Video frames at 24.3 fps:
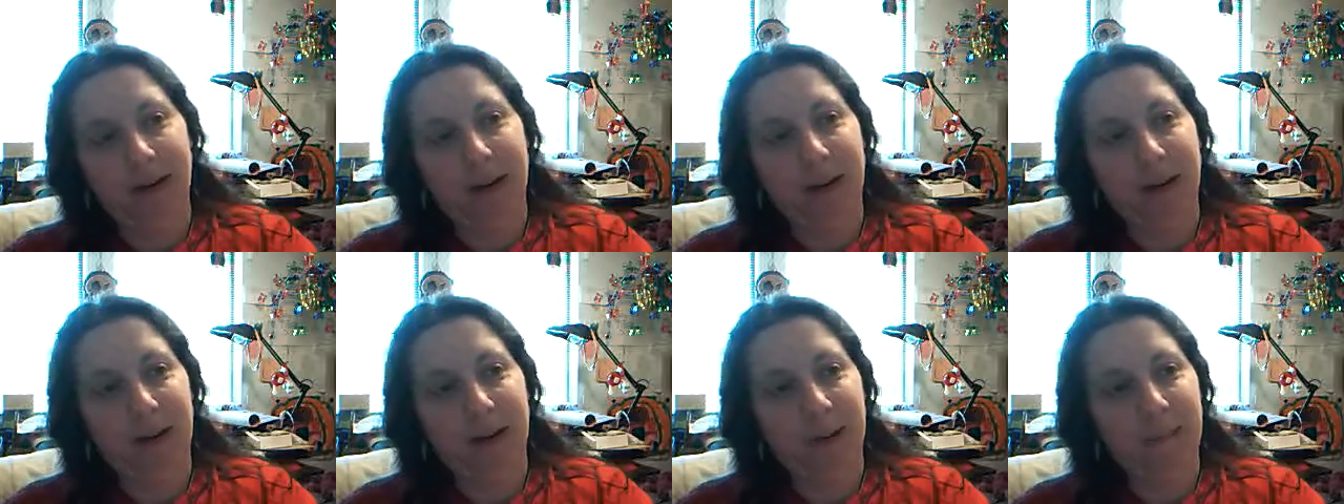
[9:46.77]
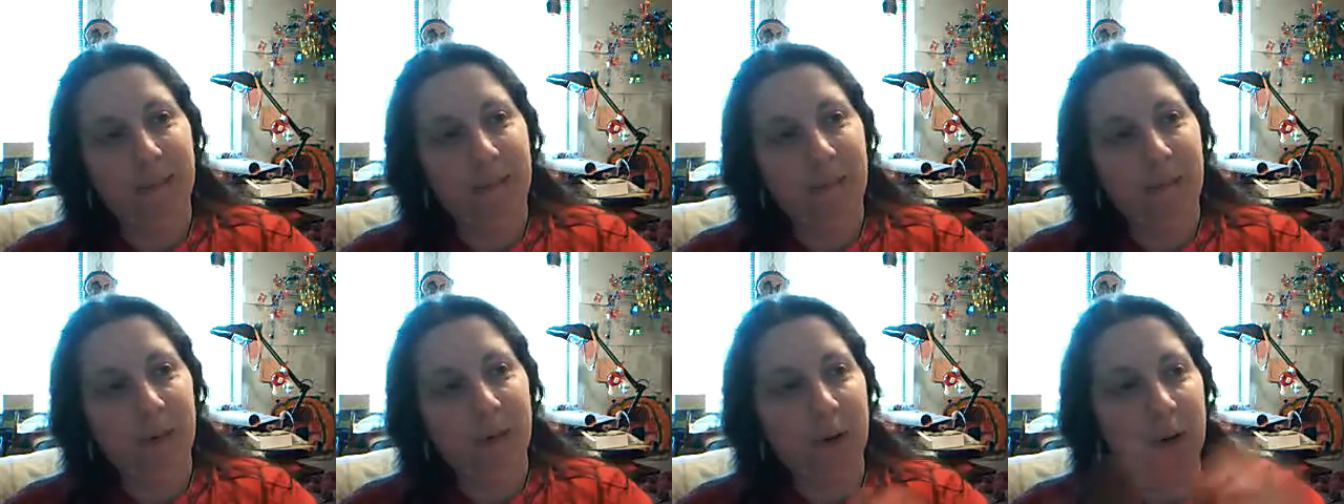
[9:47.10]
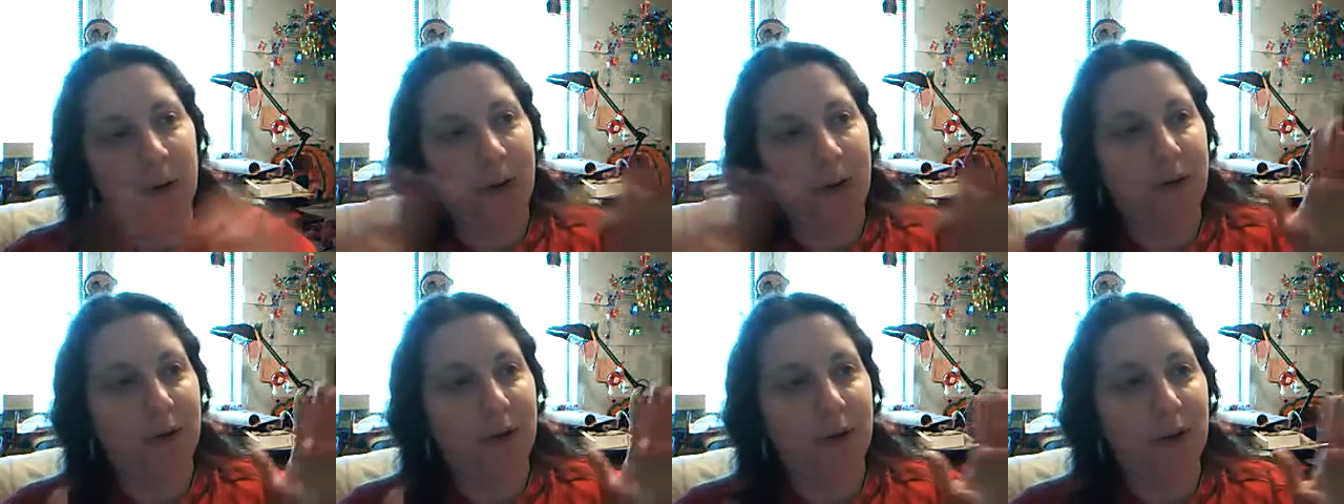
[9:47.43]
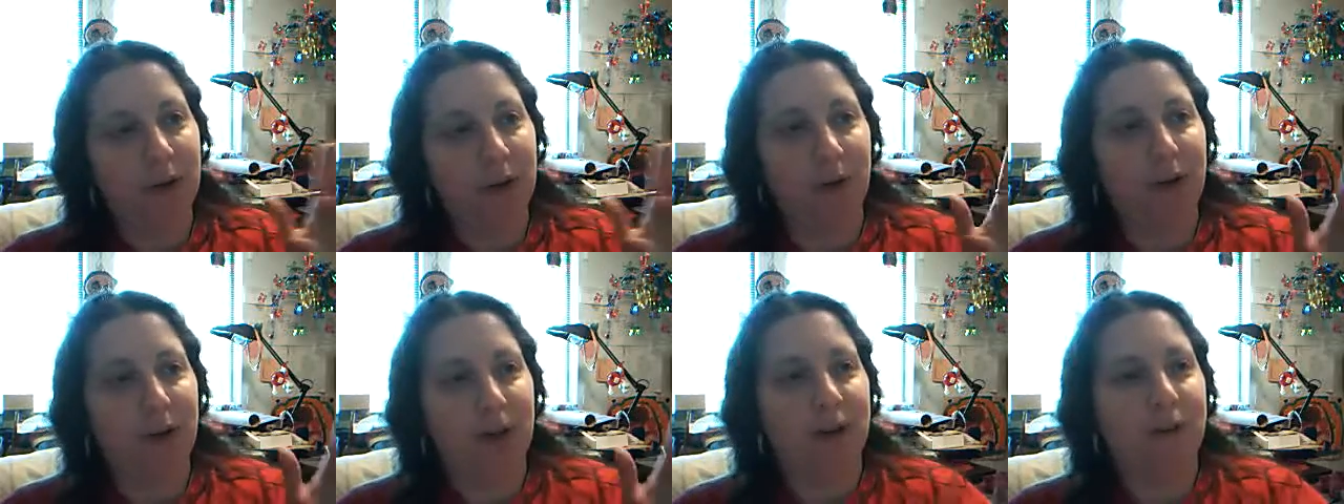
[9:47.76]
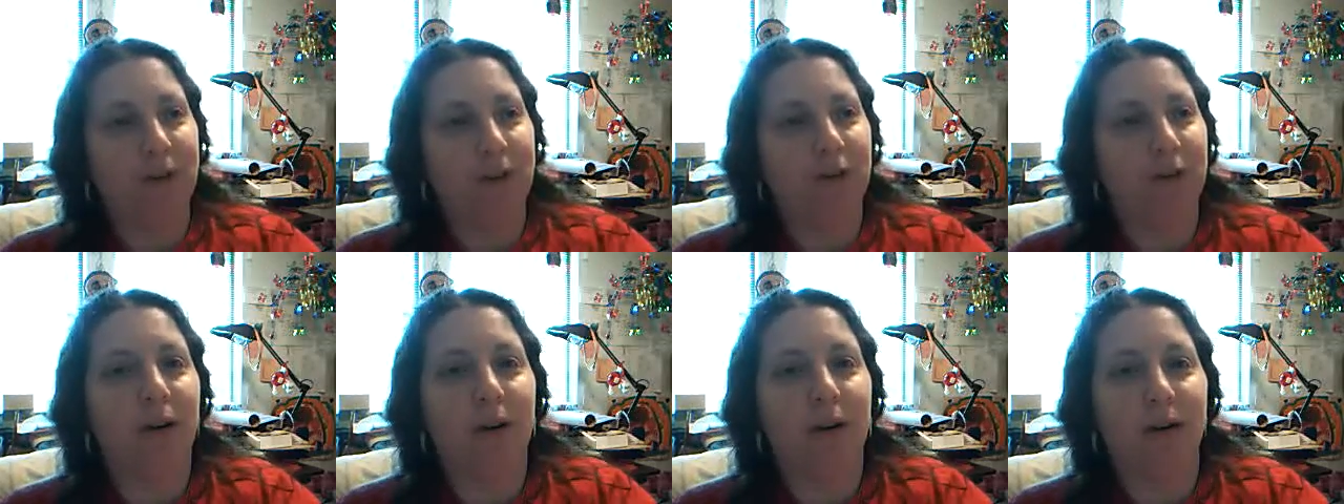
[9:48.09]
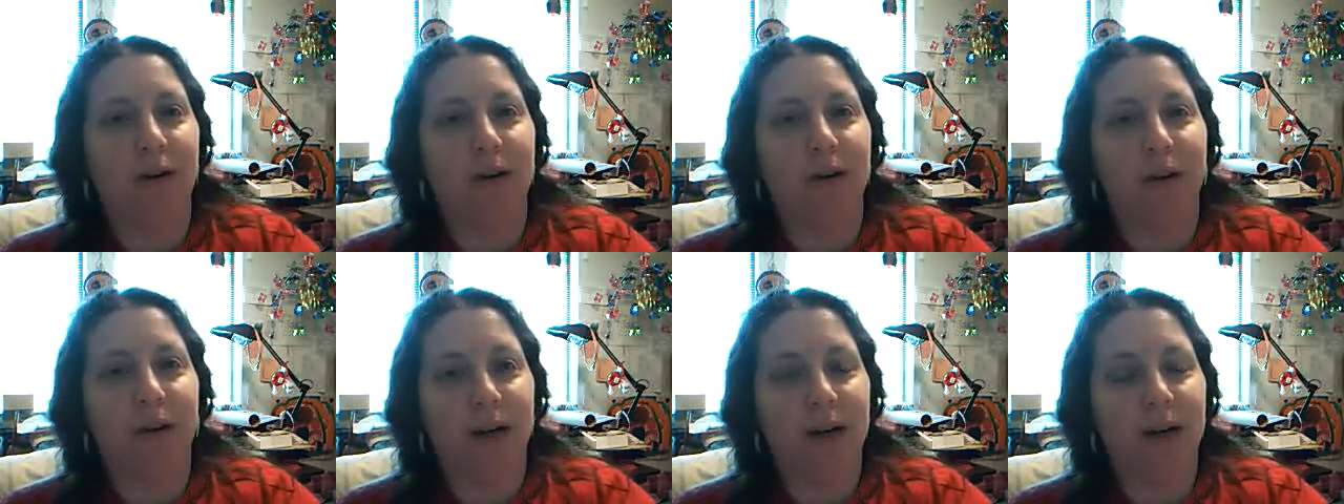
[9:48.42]
Um, okay, video's getting too
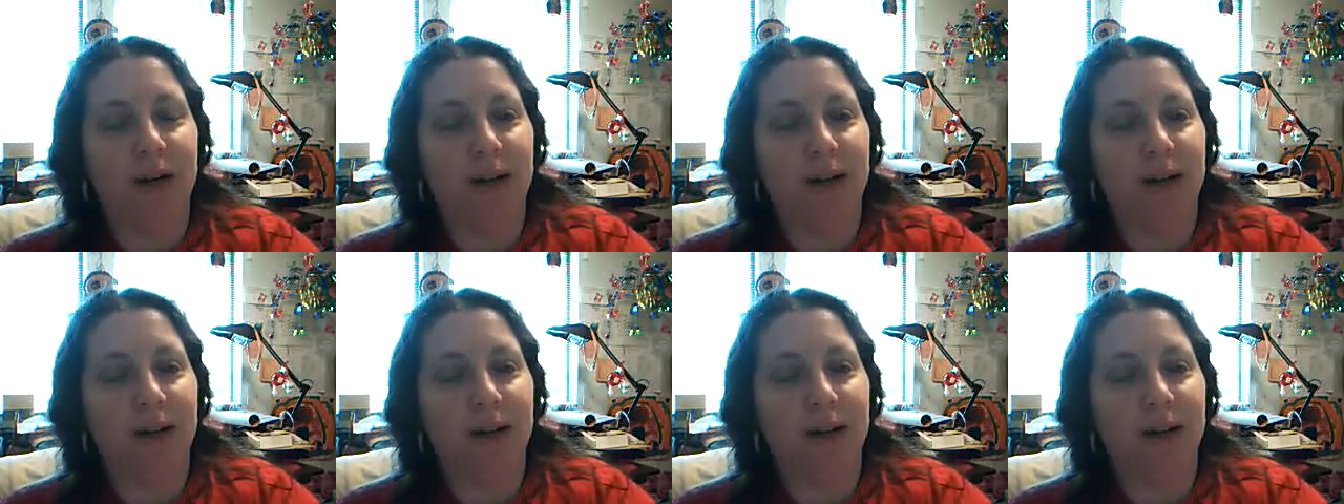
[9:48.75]
long.